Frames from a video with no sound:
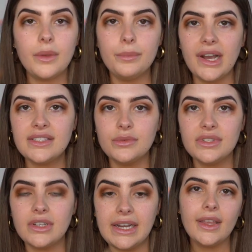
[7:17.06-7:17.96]
by
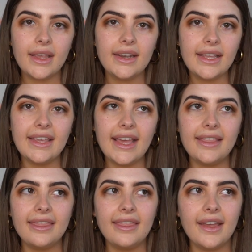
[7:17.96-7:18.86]
suicide? And I
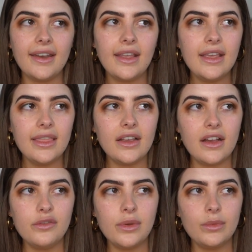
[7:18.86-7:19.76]
get that the
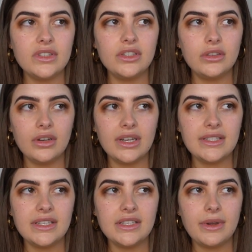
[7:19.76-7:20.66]
government wants to lock
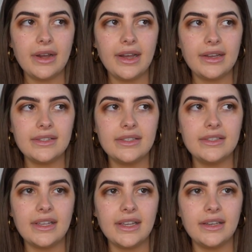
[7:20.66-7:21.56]
us into our
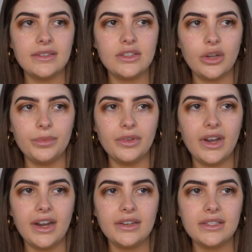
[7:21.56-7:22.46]
houses and stop the
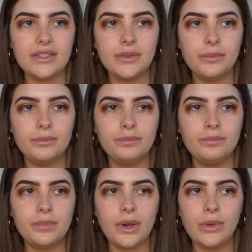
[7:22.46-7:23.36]
virus,
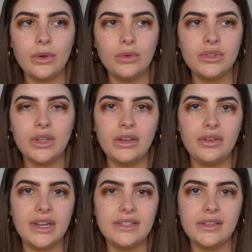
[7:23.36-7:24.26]
but we're also
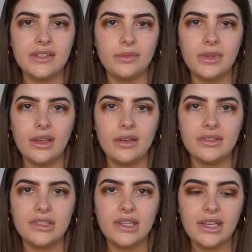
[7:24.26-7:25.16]
increasing something
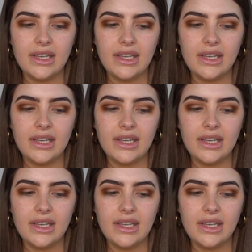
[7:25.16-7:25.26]
else.